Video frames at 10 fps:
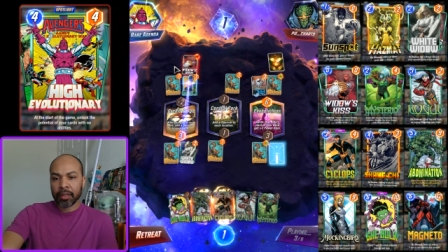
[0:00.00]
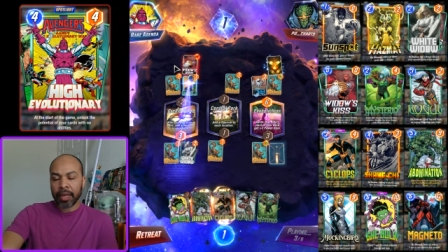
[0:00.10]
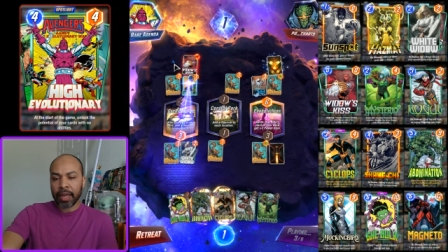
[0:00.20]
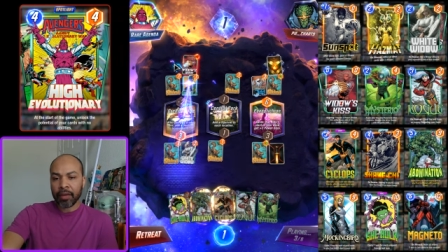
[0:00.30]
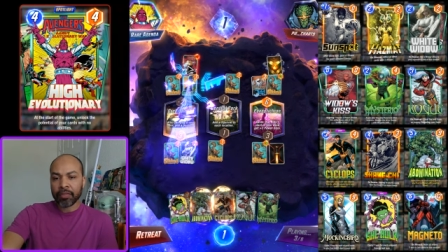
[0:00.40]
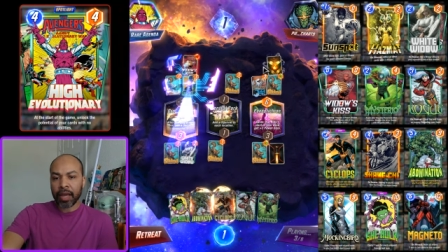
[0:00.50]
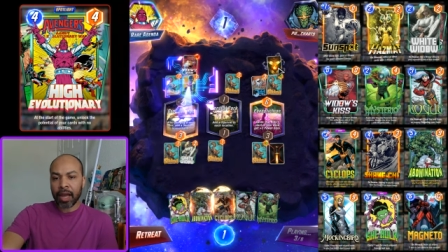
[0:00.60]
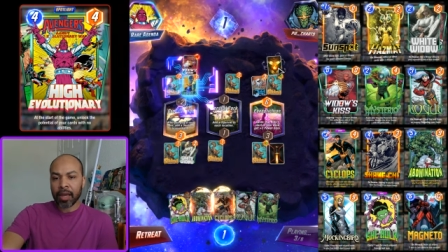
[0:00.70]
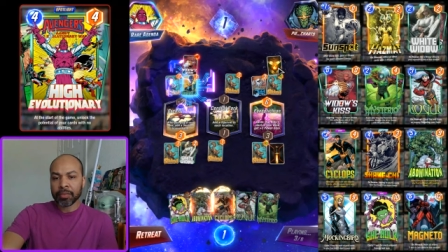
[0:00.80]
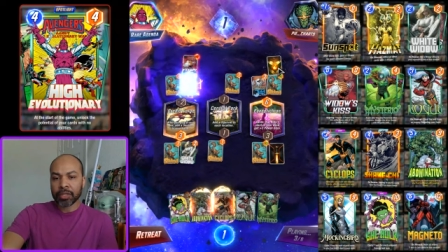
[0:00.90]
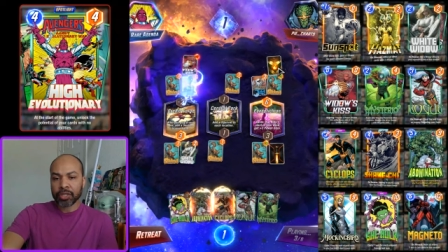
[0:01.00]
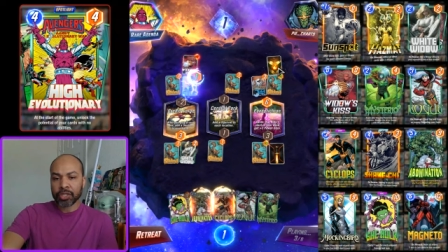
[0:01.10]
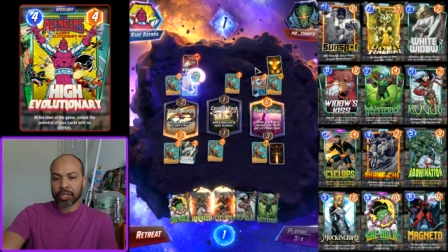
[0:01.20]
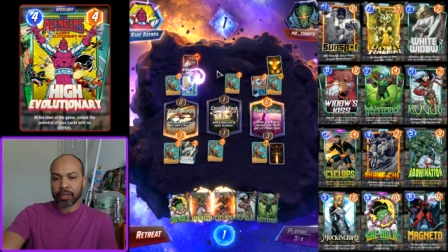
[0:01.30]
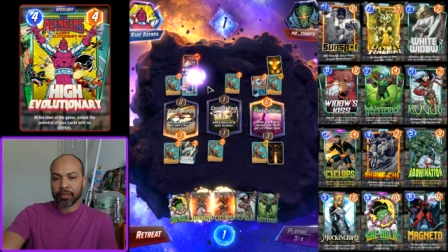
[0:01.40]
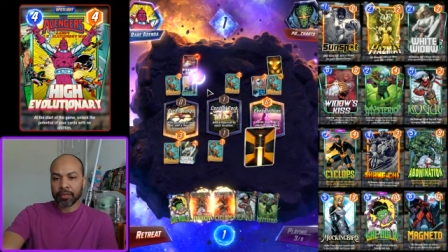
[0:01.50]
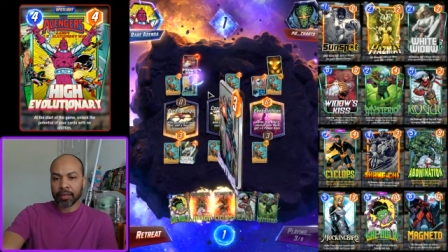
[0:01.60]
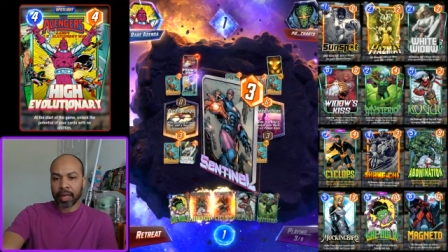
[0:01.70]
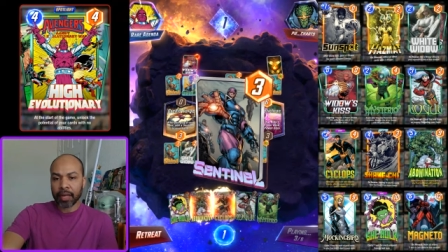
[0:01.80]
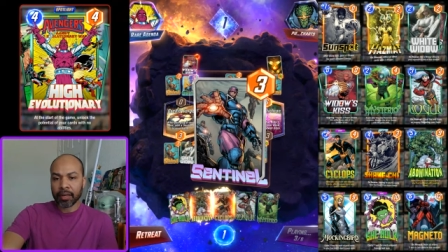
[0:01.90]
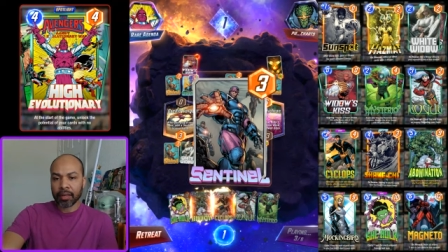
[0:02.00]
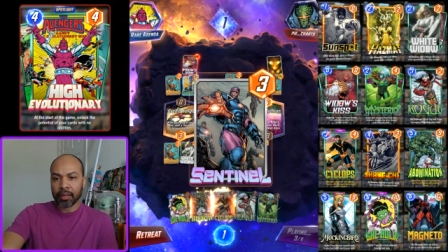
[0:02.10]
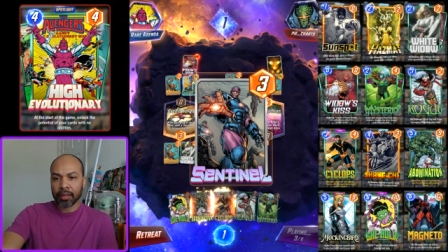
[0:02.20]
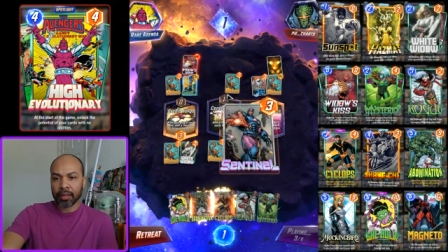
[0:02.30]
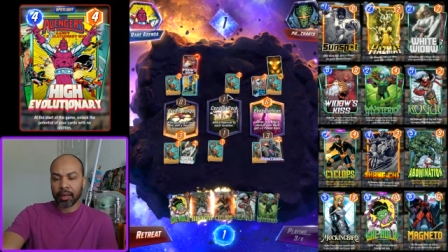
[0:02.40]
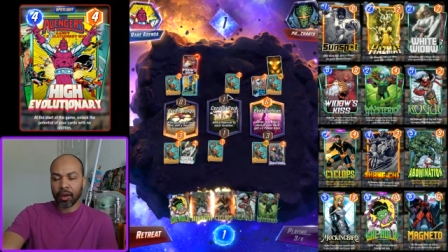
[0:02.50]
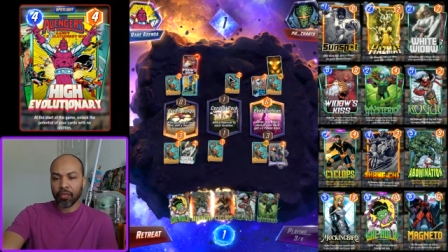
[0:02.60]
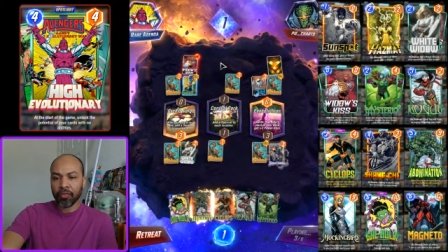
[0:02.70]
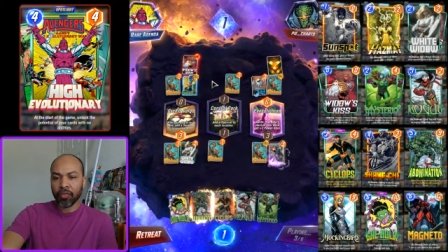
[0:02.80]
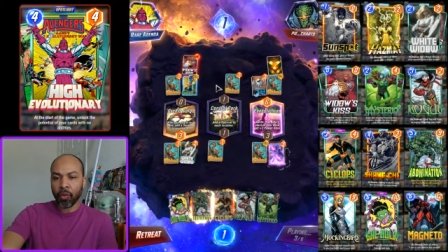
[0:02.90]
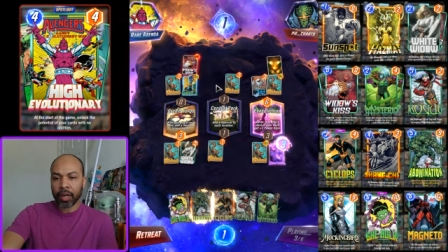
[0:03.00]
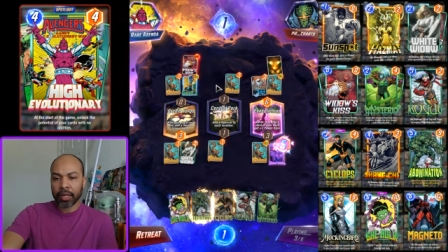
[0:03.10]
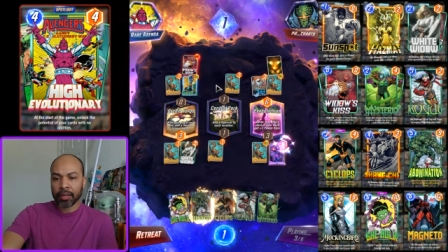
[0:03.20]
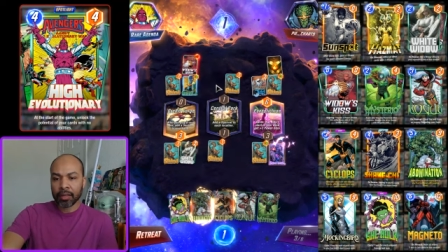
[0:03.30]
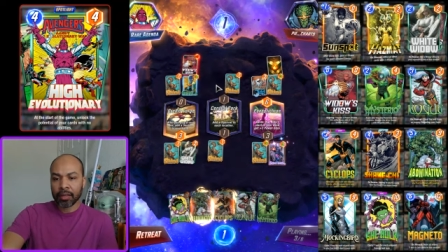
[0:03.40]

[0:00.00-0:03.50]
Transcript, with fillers: they have time to shift and avoid